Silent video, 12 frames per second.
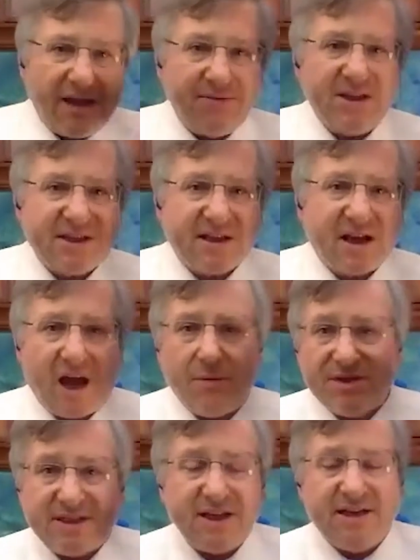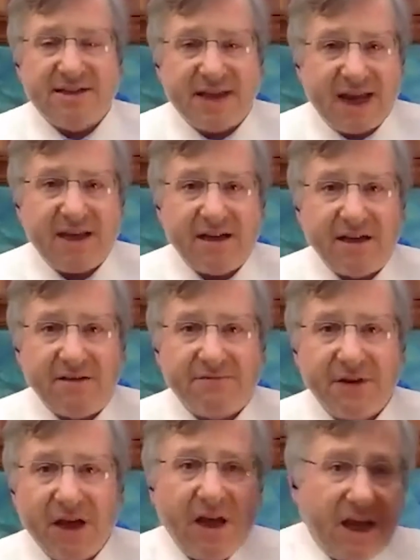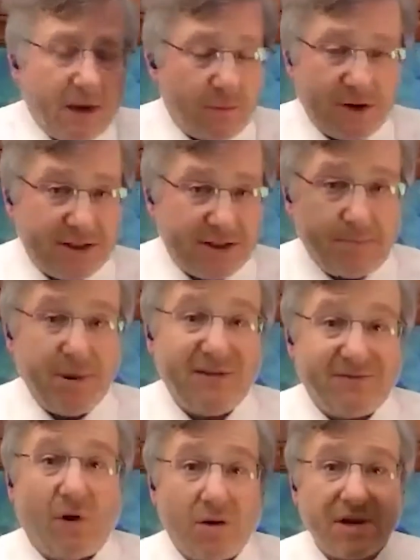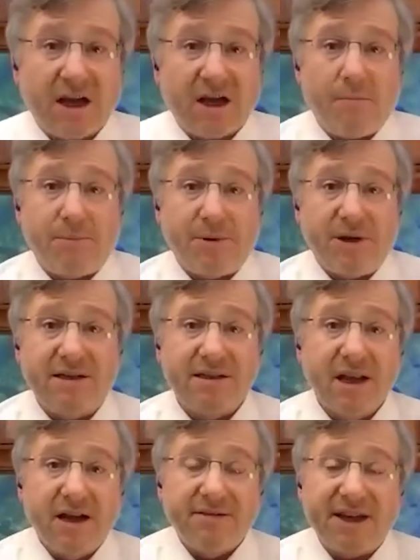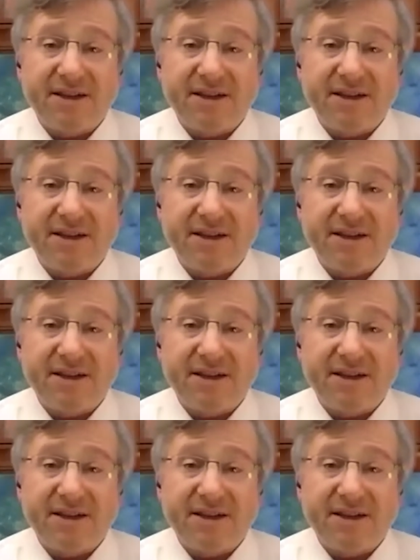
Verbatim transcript: and this guy was an executive in one of the big pharma companies mm-hmm.